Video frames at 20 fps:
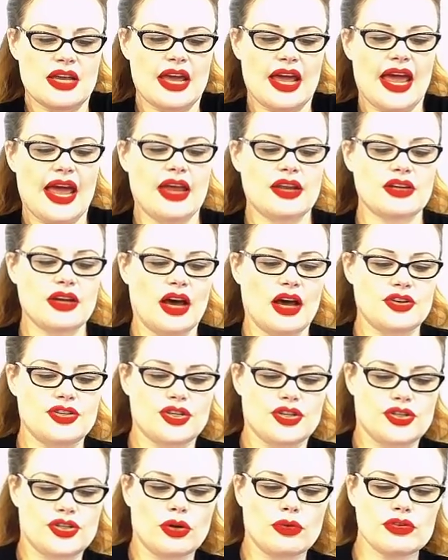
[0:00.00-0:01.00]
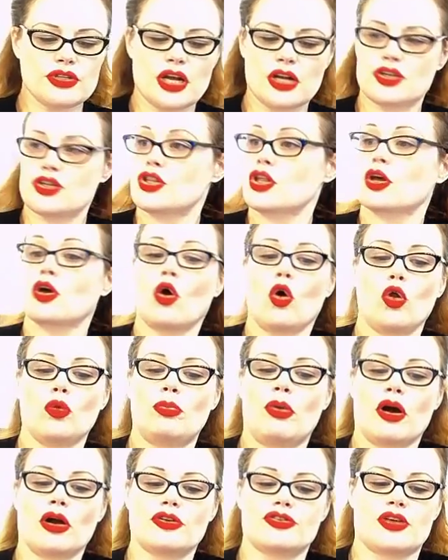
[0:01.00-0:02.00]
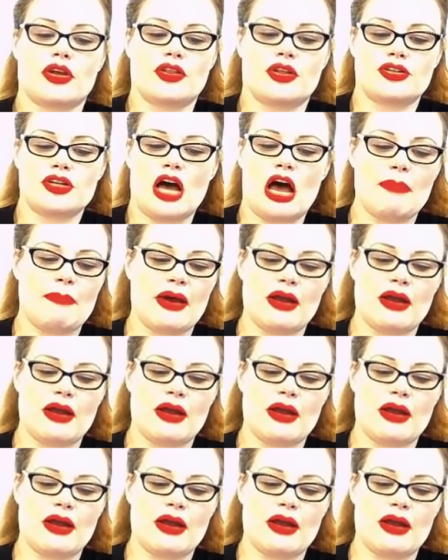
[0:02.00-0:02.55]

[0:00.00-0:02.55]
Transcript: and uh, just don't touch the gold parts on the top.